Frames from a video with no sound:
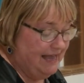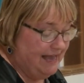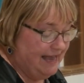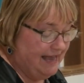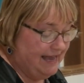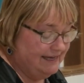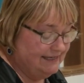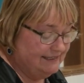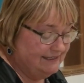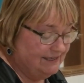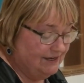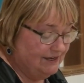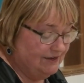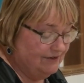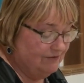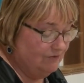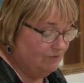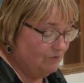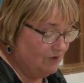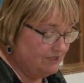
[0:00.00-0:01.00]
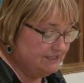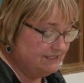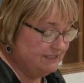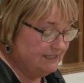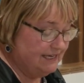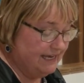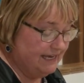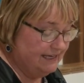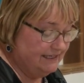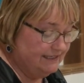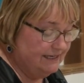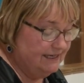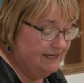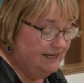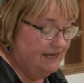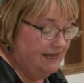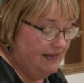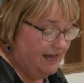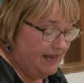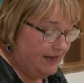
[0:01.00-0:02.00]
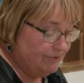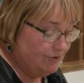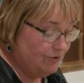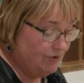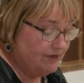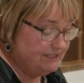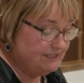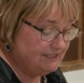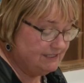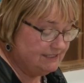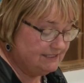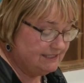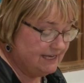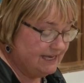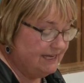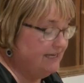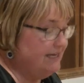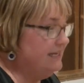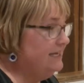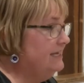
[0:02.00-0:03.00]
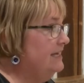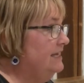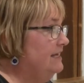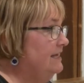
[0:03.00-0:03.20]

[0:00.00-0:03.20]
and once again, I'm going to say